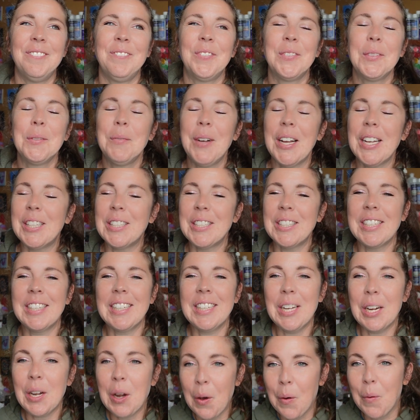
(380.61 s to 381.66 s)
Which,
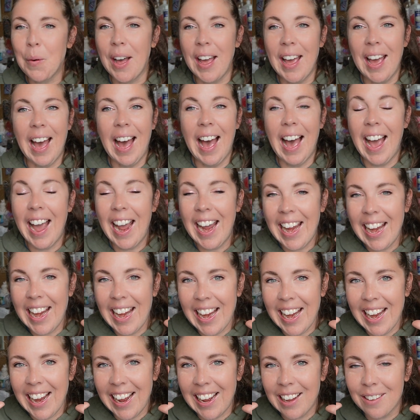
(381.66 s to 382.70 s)
you know what?
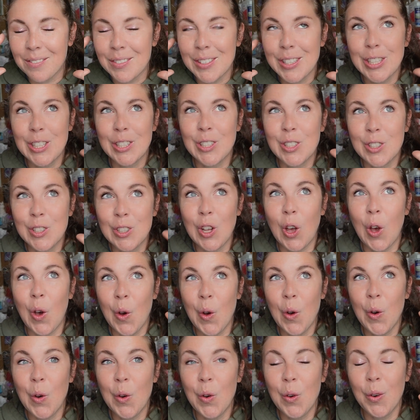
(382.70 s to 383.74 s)
I am
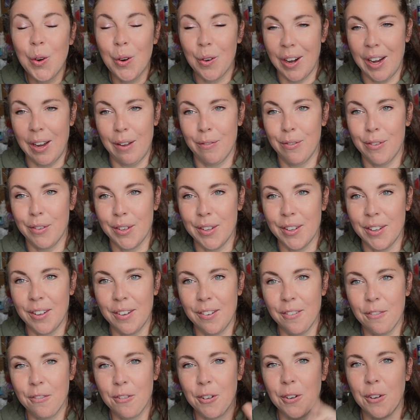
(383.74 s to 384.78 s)
so
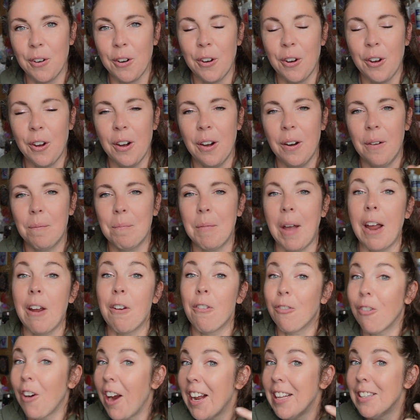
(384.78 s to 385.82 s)
grateful for my
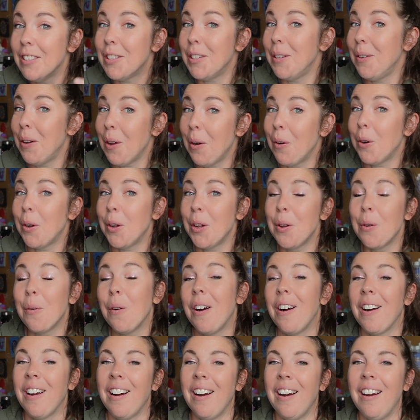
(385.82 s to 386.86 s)
friends, you know who you
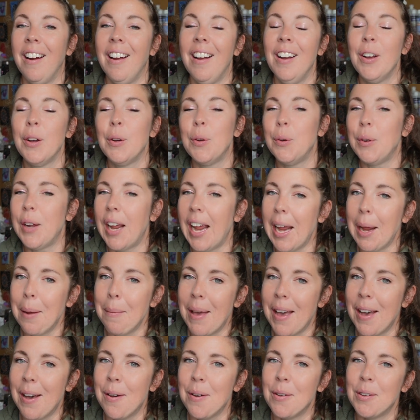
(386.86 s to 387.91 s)
are, who came
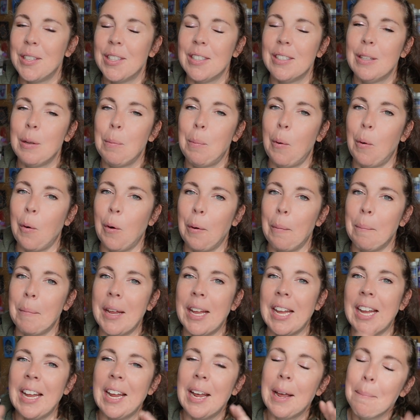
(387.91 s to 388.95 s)
out to support
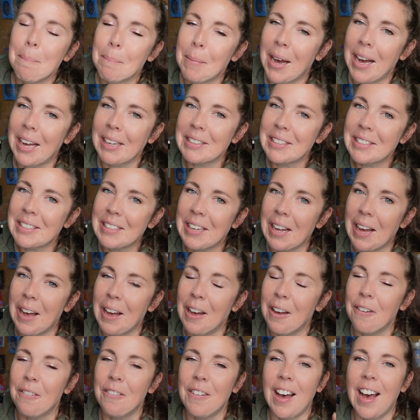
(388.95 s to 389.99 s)
me and bought
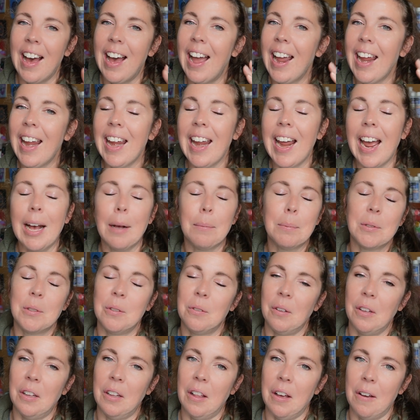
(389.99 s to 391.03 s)
stuff. I
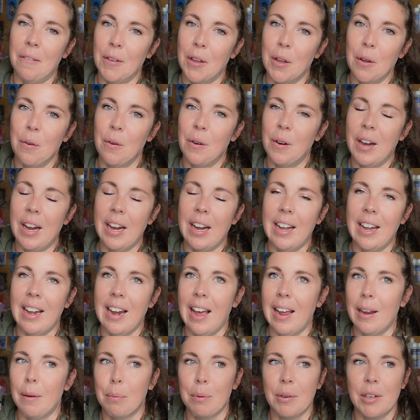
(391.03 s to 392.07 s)
absolutely love you and
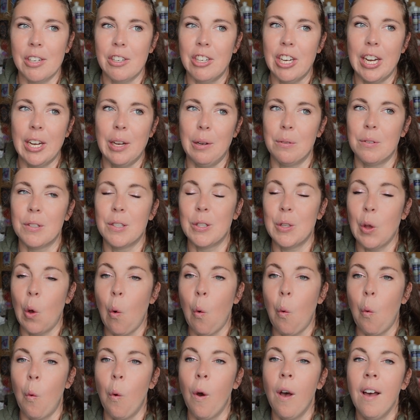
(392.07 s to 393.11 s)
I appreciate you
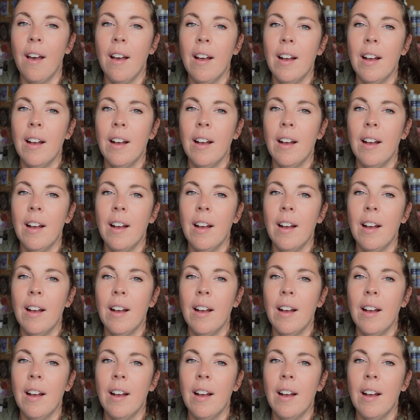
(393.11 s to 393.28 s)
so